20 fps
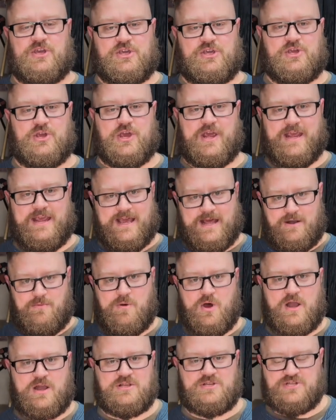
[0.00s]
You can get them
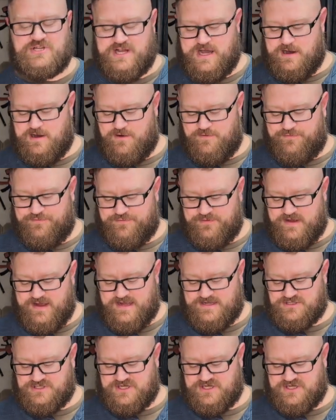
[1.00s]
on a shelf and